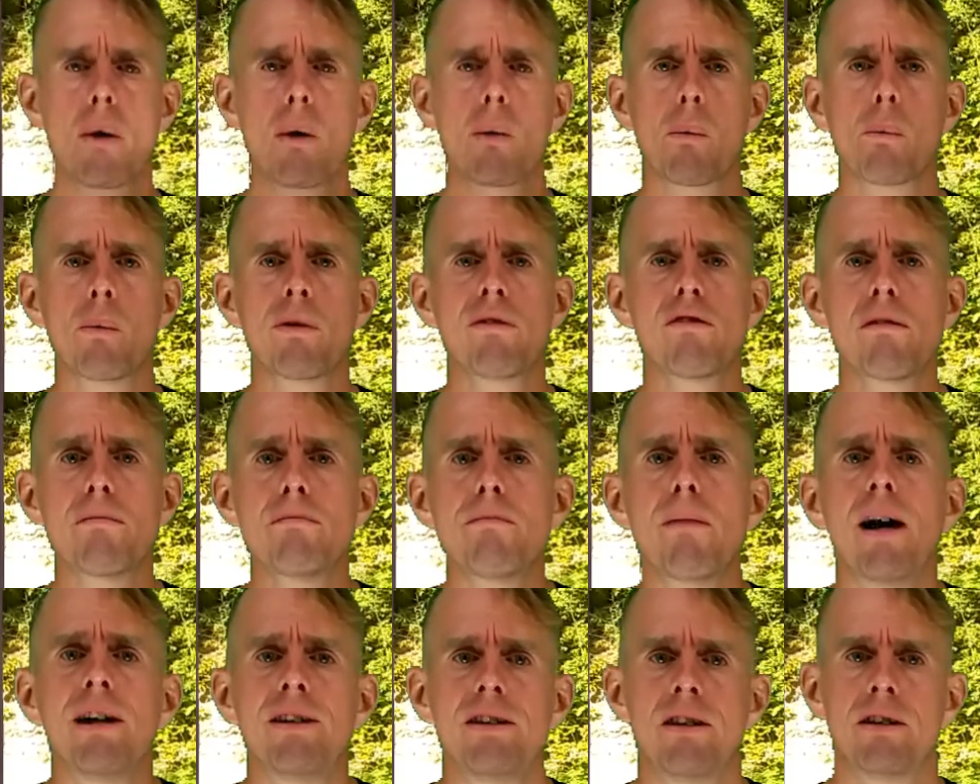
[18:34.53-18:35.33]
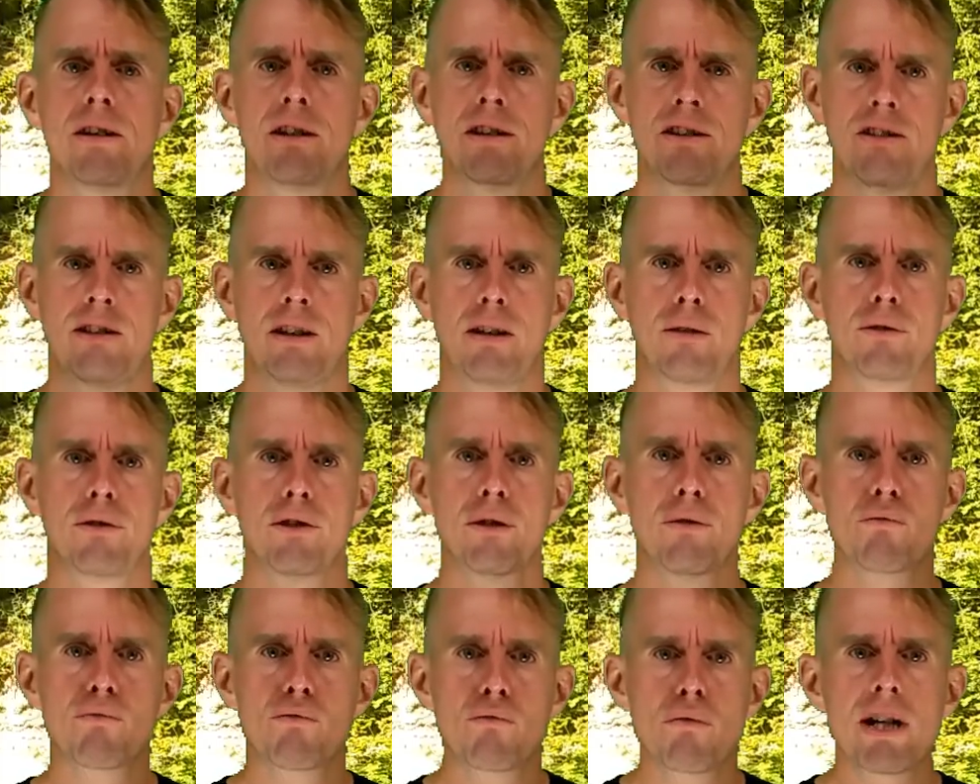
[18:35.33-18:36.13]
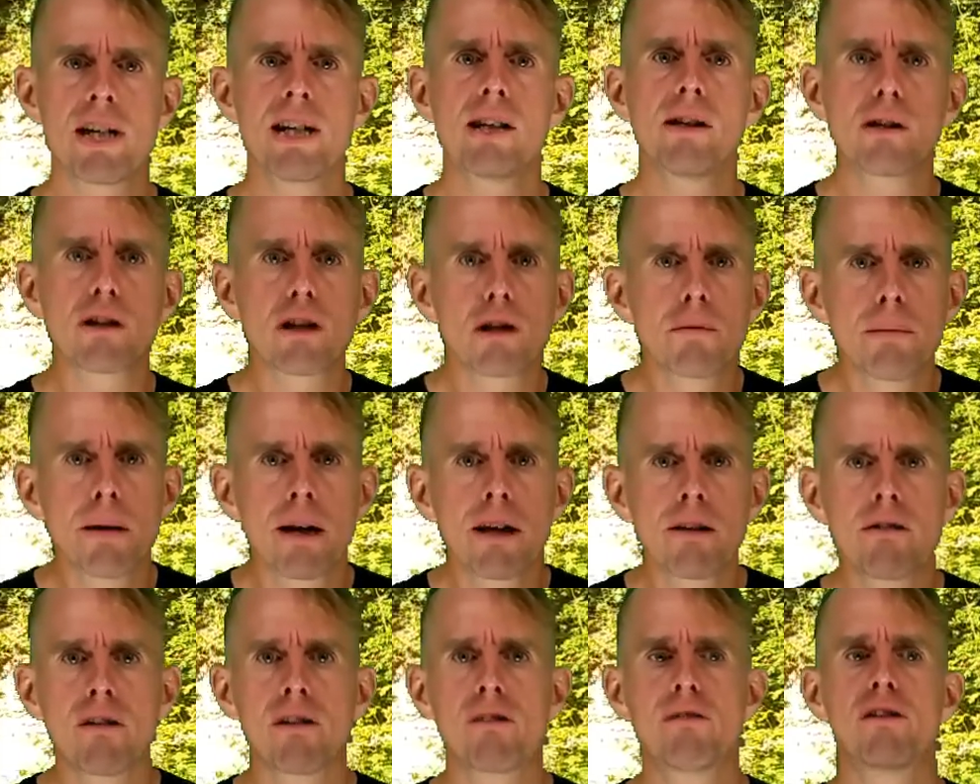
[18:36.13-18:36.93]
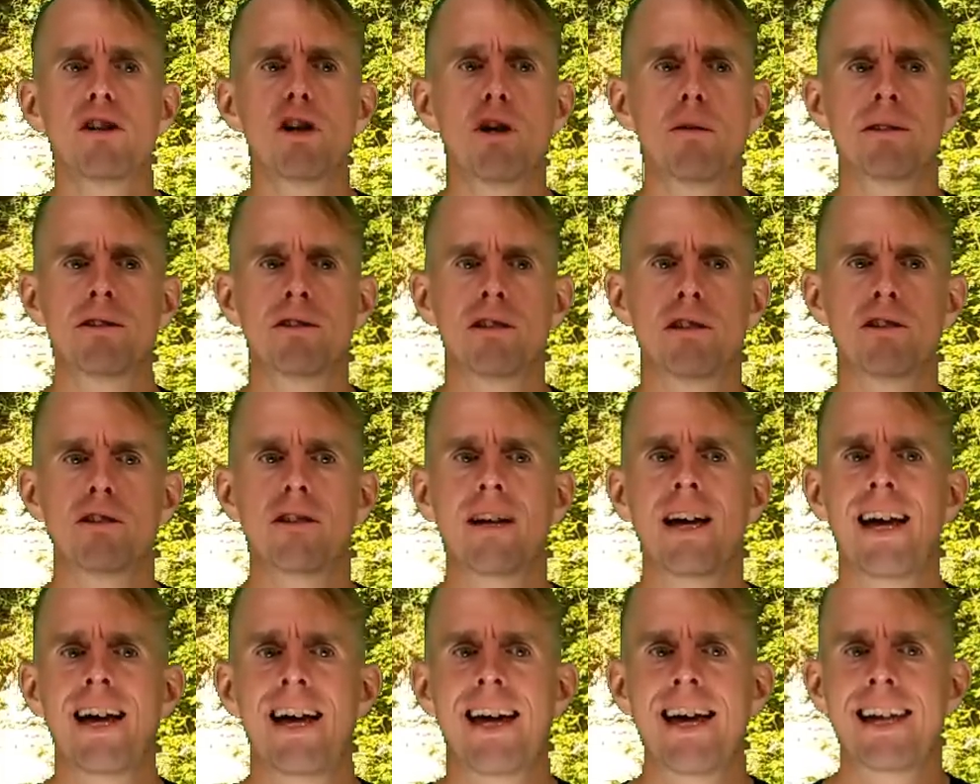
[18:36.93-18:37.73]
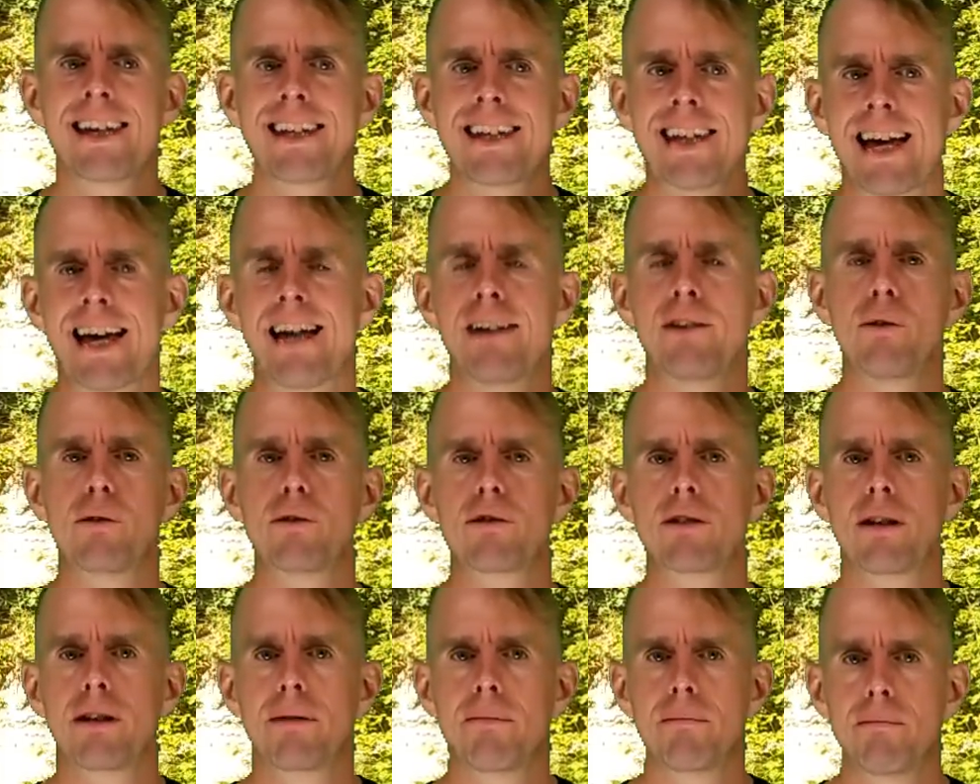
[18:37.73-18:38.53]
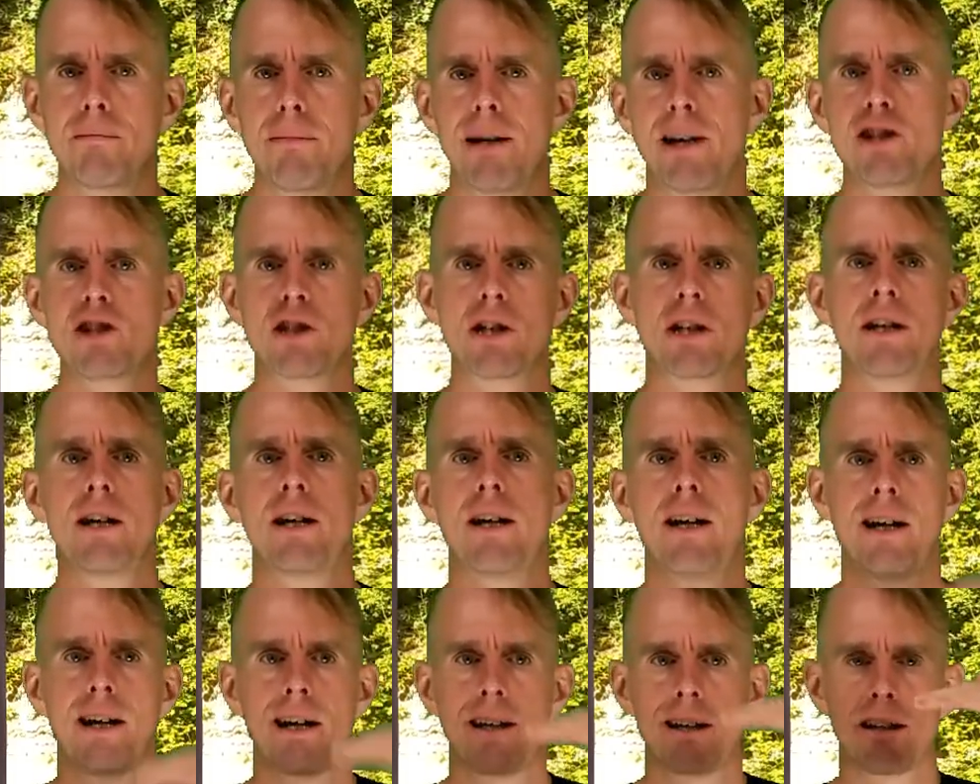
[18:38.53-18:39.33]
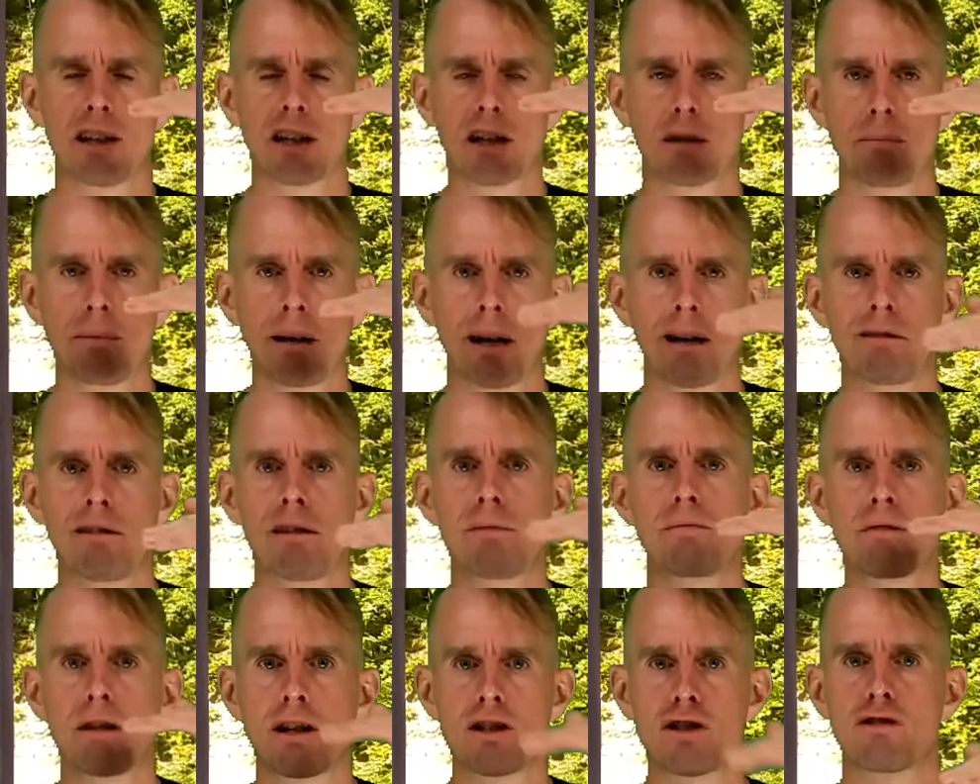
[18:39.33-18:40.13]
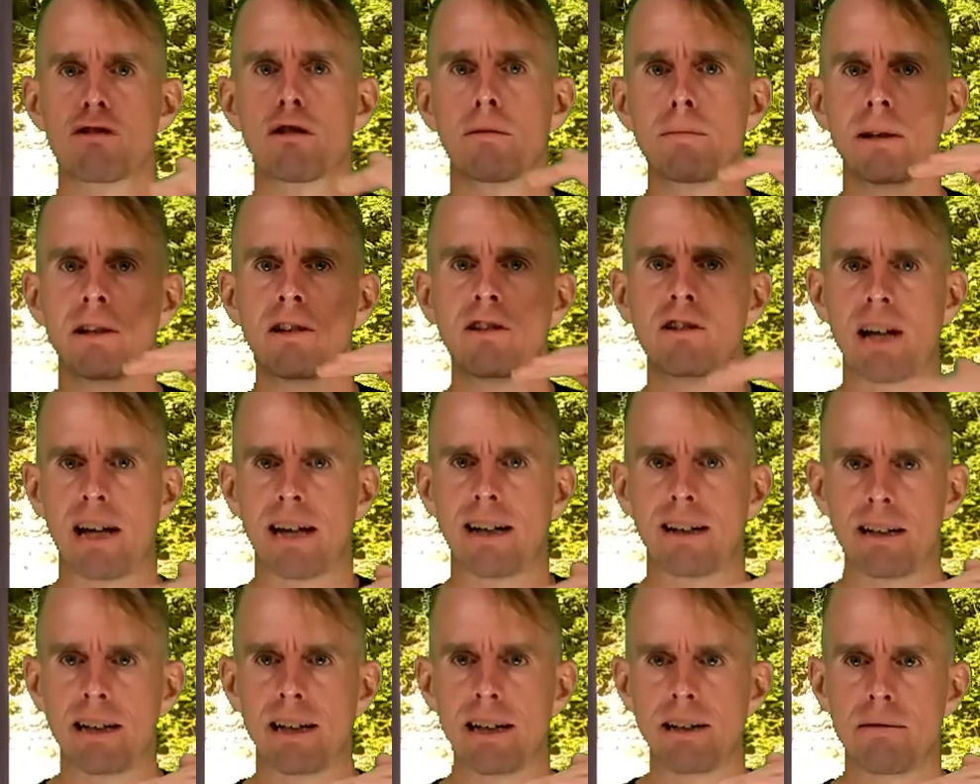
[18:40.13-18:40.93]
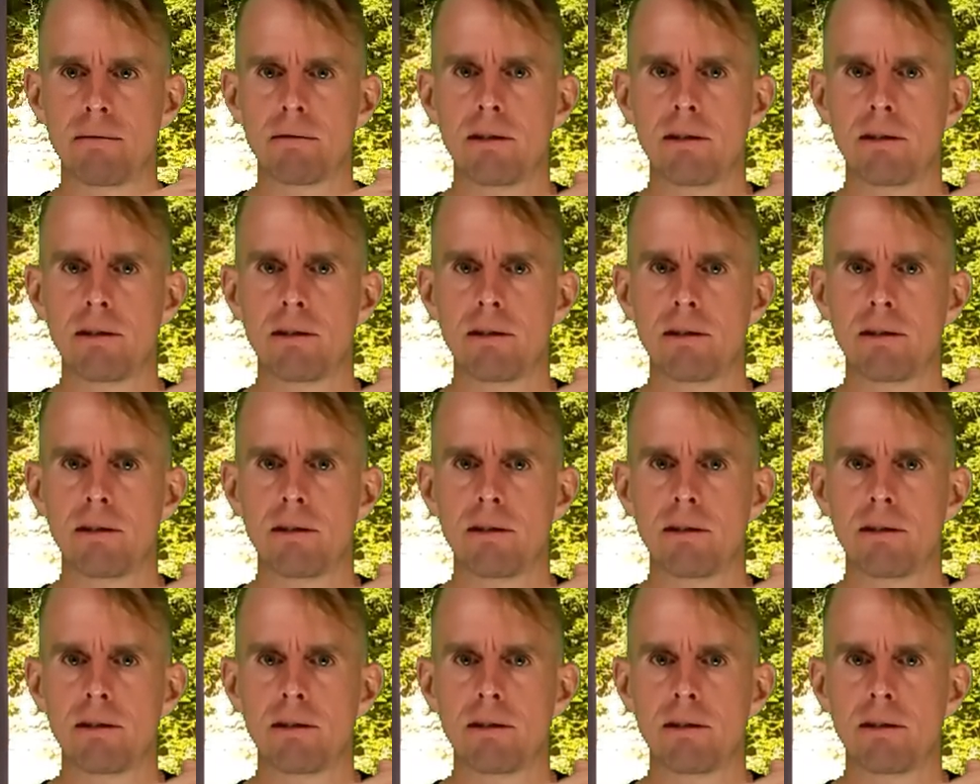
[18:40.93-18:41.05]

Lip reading: We reminded ourselves that real capillary rheometers cannot measure the capillary pressure drop exactly.